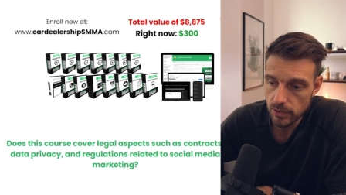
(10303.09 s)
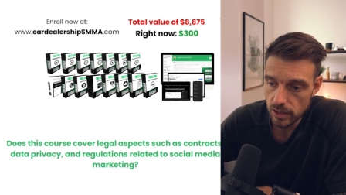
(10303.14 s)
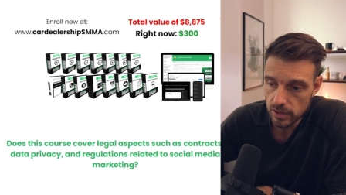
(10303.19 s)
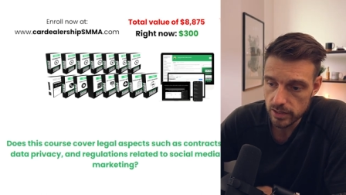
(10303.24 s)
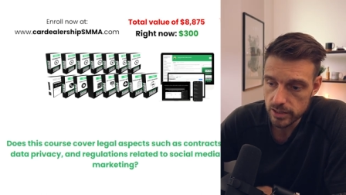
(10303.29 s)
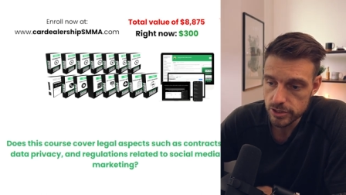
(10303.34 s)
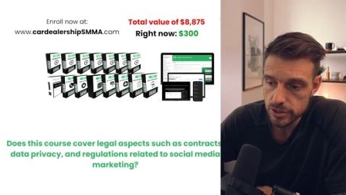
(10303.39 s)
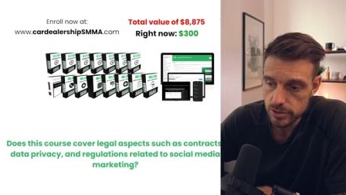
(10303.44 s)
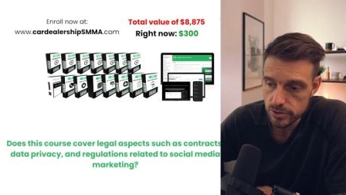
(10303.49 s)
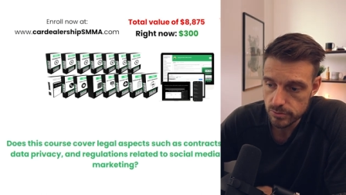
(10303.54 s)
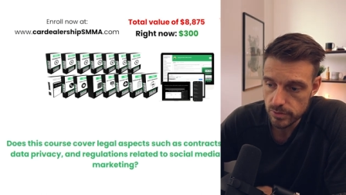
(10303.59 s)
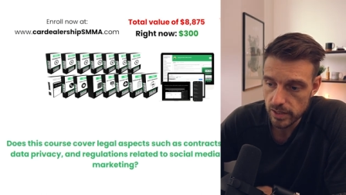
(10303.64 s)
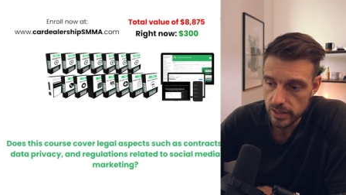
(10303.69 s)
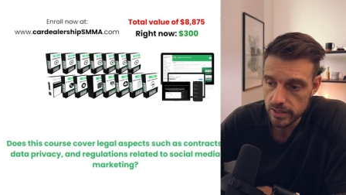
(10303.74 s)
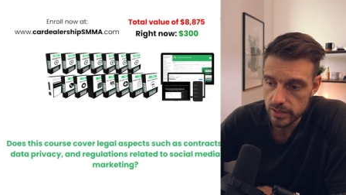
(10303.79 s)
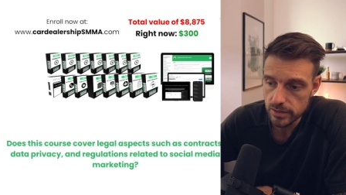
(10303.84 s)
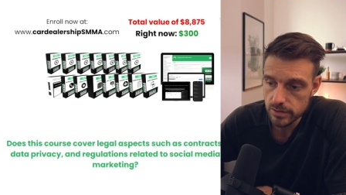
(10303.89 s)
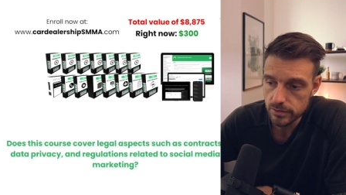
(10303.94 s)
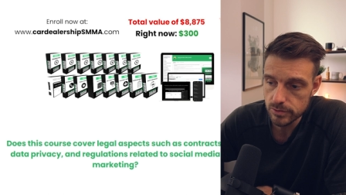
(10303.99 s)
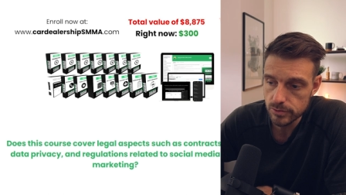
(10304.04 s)
regulations
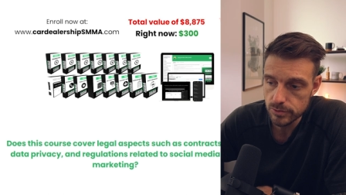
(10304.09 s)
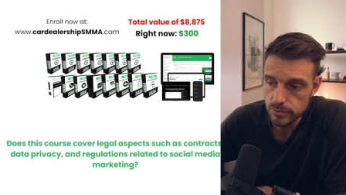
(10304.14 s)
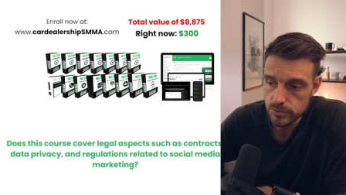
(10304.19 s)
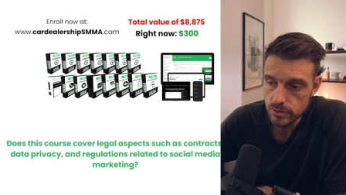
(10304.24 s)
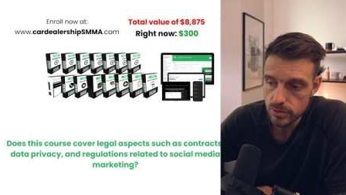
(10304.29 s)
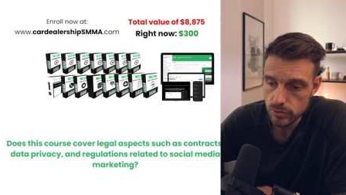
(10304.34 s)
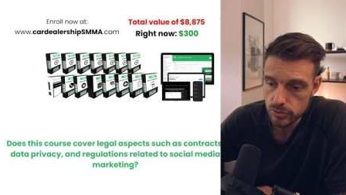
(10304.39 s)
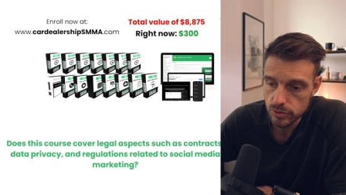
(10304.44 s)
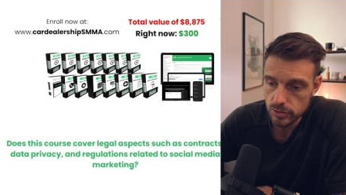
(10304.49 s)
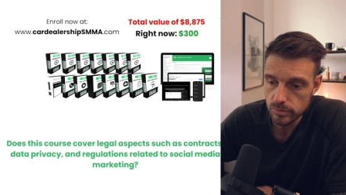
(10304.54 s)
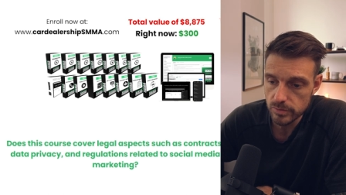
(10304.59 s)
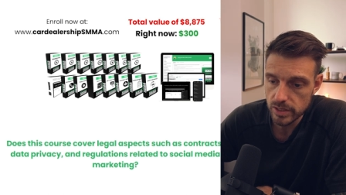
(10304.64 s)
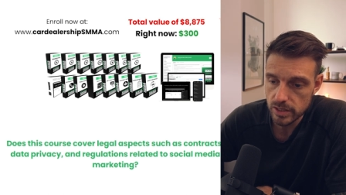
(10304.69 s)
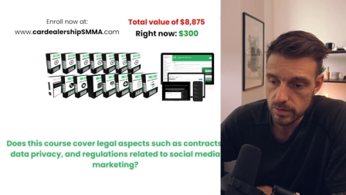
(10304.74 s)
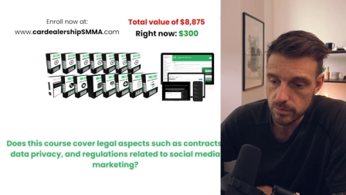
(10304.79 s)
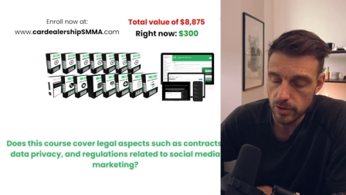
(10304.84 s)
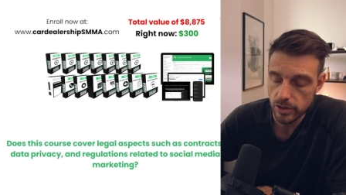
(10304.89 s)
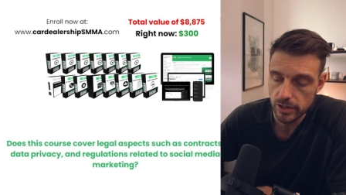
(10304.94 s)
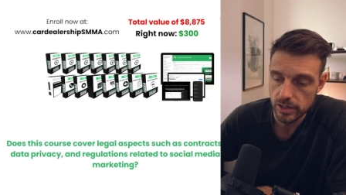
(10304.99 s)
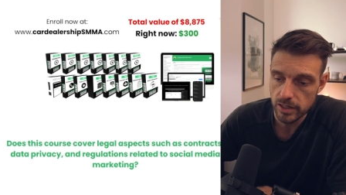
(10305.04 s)
related to social
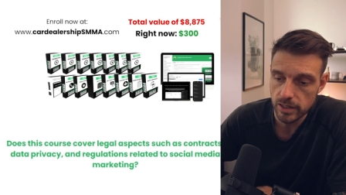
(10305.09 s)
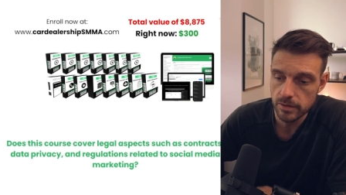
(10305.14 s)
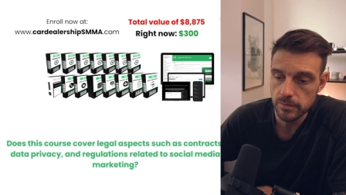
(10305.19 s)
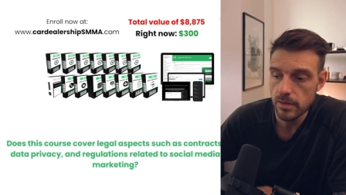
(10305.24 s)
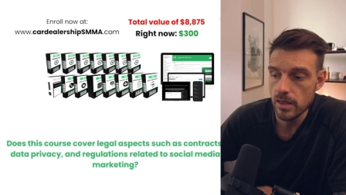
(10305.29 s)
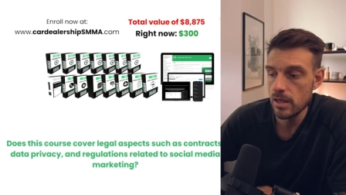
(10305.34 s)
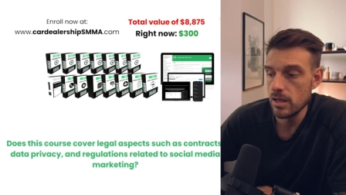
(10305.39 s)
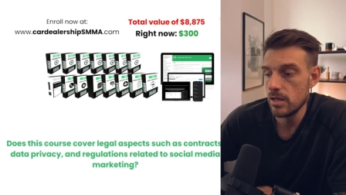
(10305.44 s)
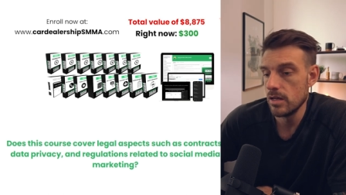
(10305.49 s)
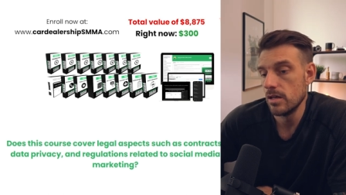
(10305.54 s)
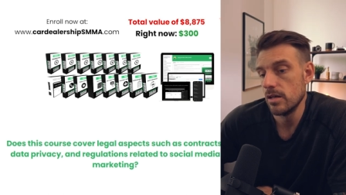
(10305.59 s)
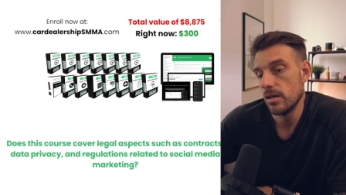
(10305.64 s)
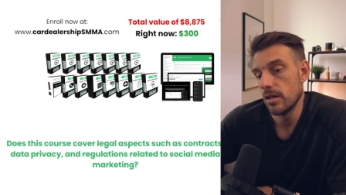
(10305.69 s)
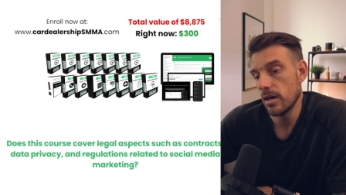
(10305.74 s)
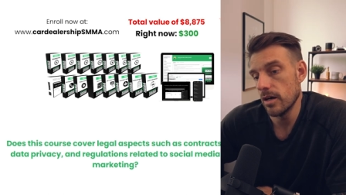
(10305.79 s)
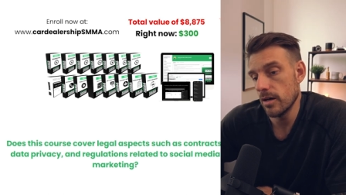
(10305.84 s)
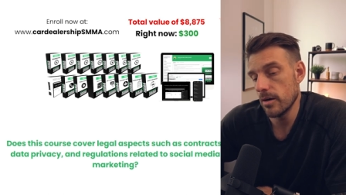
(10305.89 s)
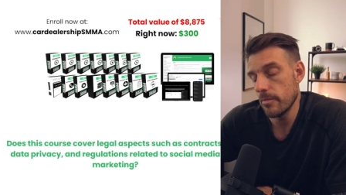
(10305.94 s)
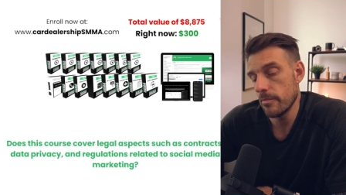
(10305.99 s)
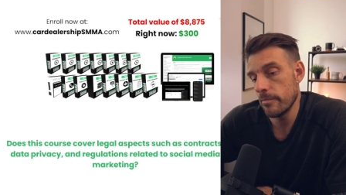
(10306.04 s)
media marketing?
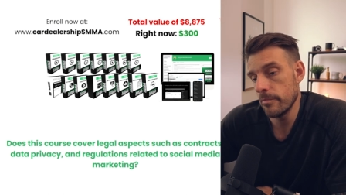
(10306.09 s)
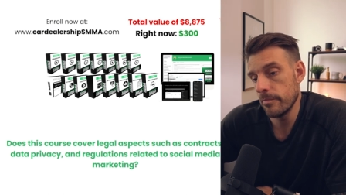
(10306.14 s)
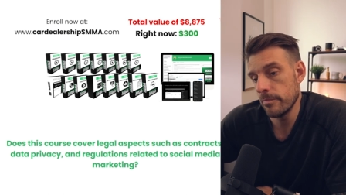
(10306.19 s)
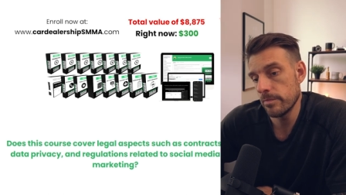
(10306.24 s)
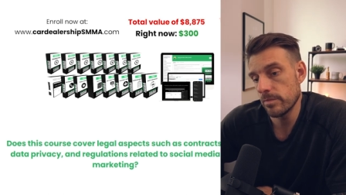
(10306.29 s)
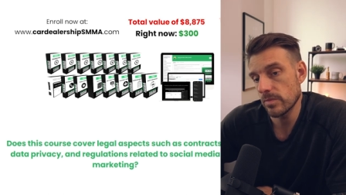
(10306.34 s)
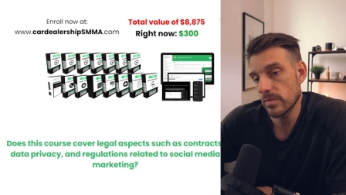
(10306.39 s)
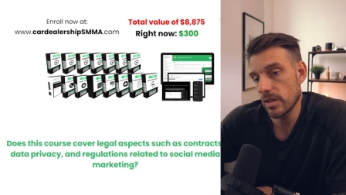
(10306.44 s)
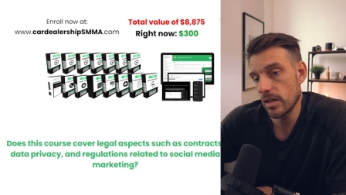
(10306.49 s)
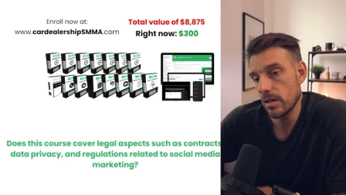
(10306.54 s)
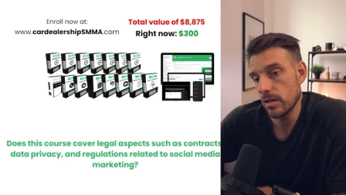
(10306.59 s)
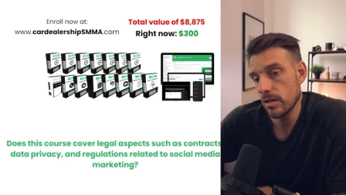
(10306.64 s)
Um,